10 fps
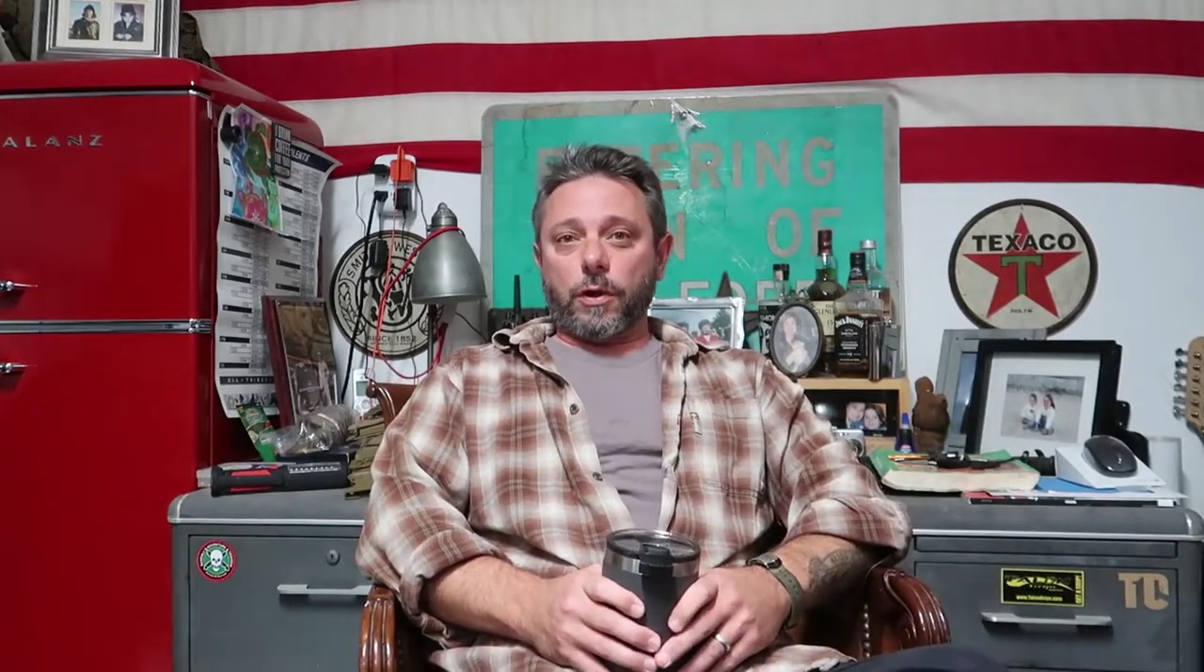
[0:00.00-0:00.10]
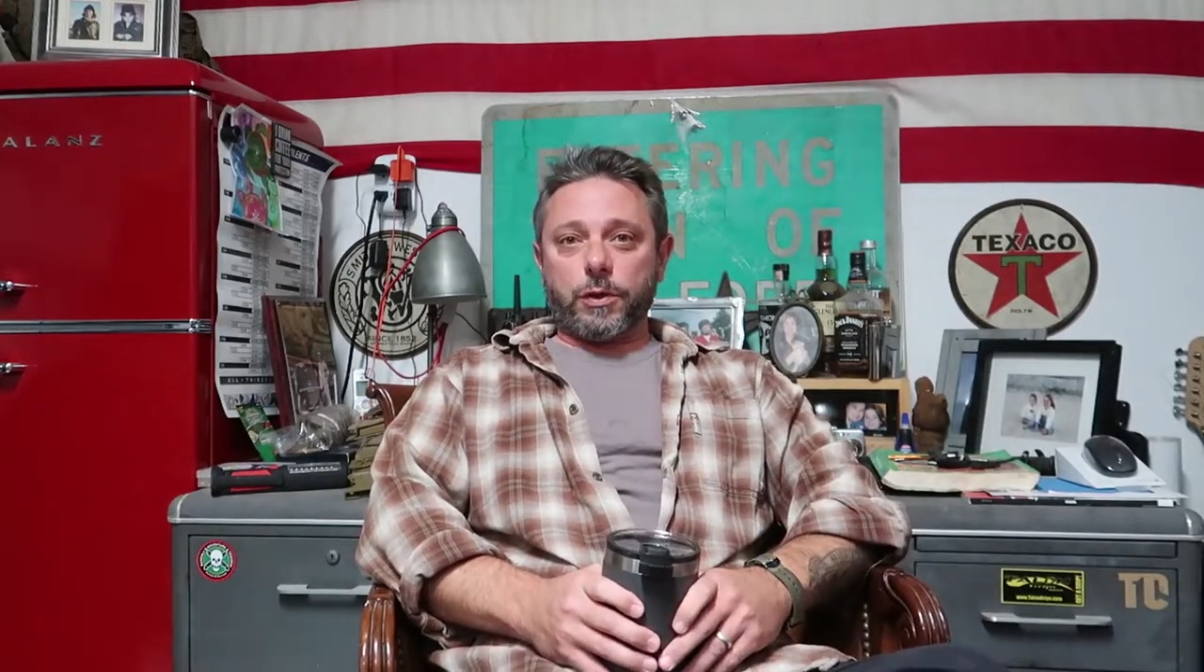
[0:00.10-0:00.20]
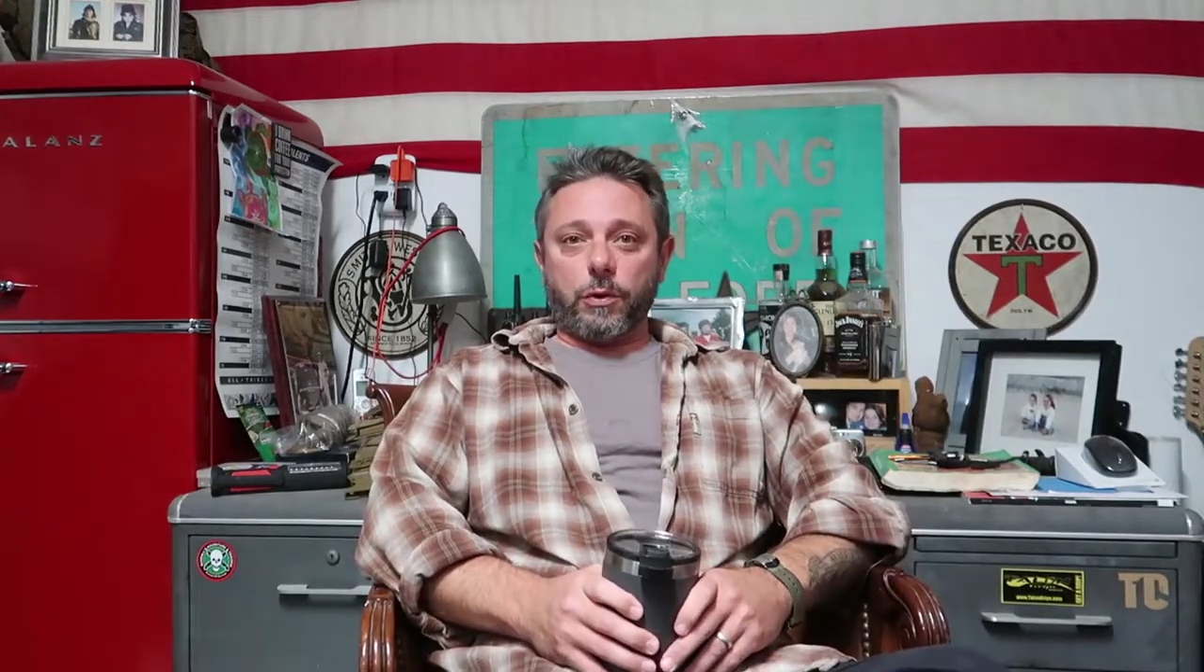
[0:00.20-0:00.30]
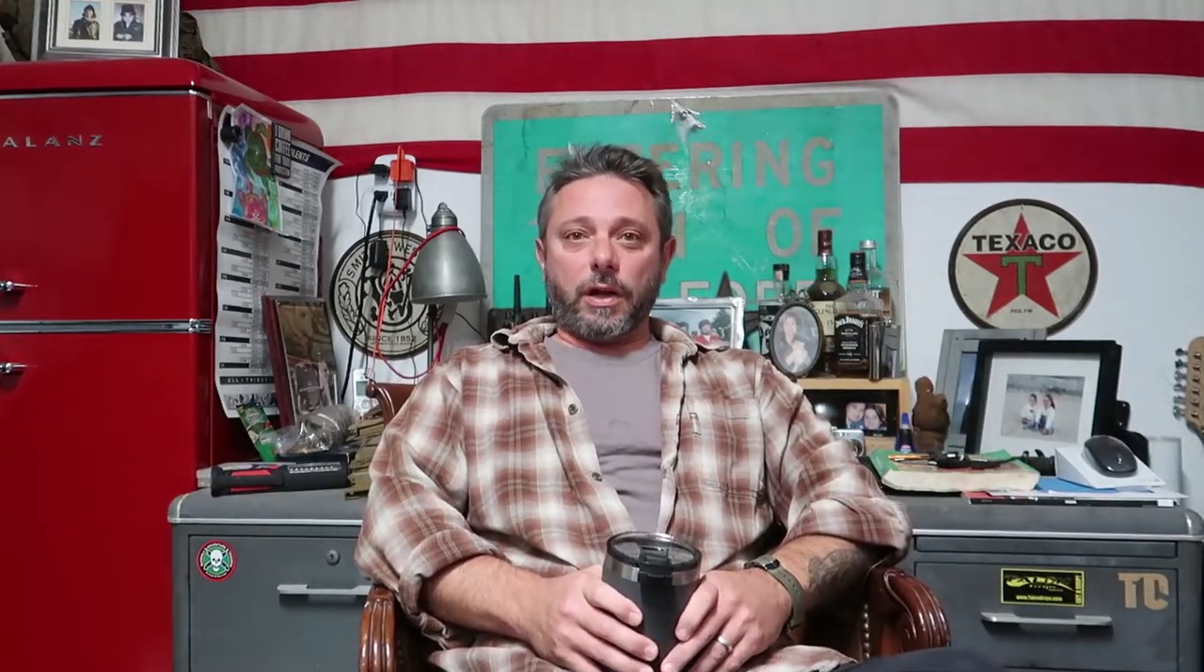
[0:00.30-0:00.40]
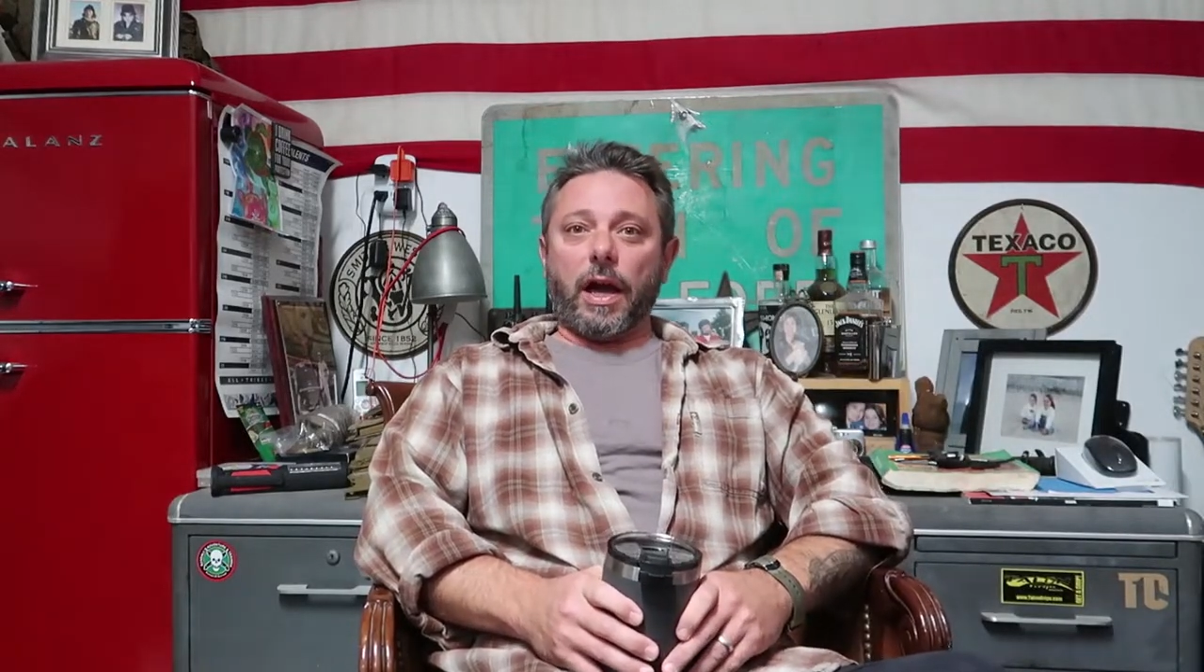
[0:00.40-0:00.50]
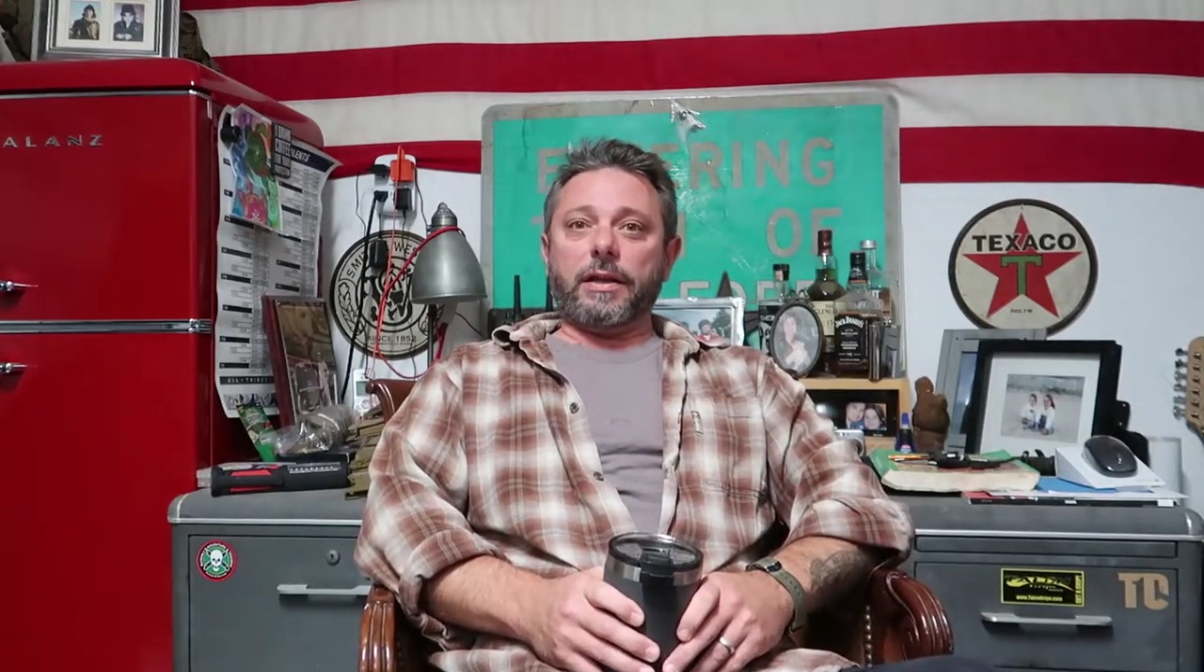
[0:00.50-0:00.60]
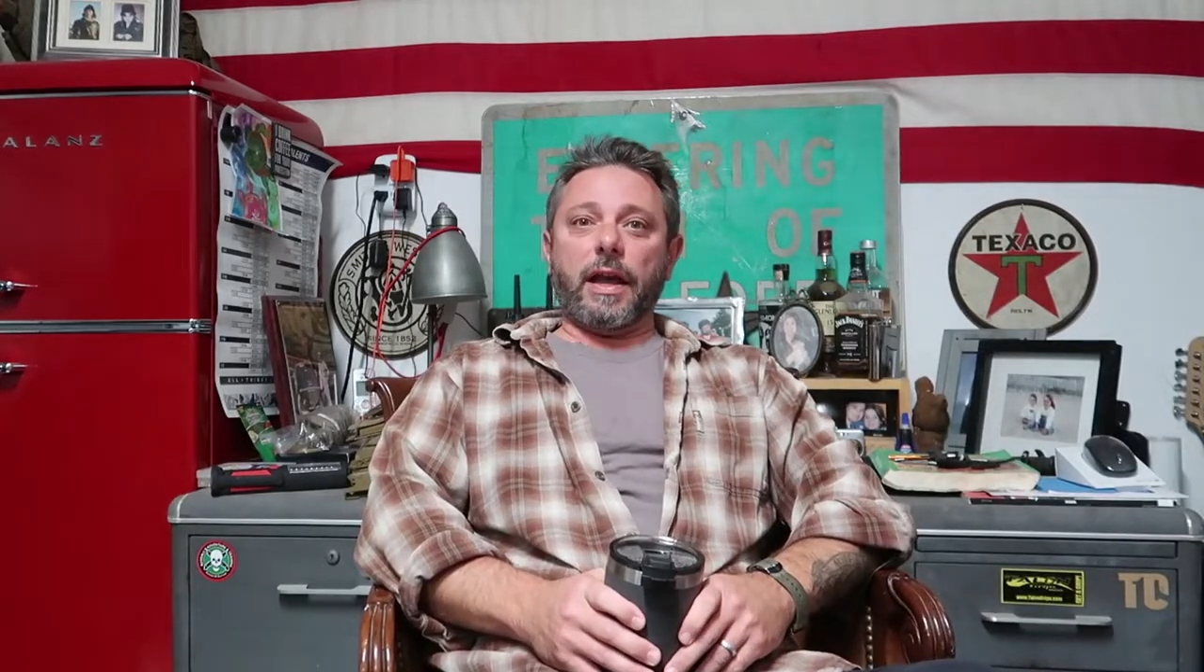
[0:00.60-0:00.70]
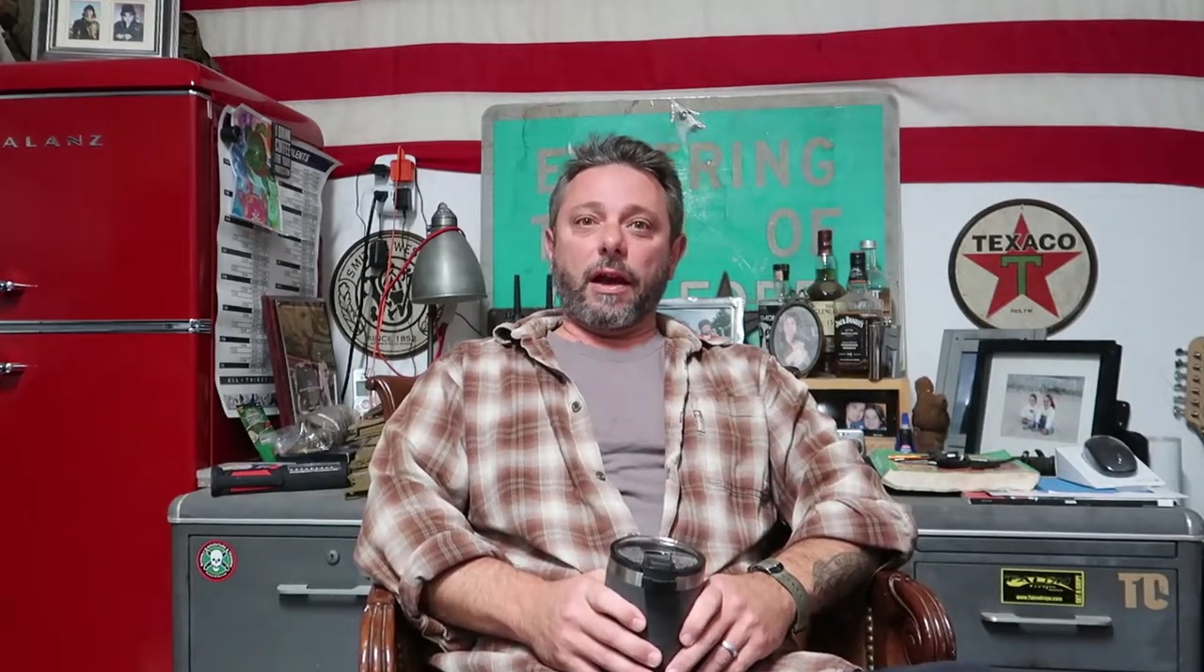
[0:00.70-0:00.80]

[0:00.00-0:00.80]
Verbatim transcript: once we got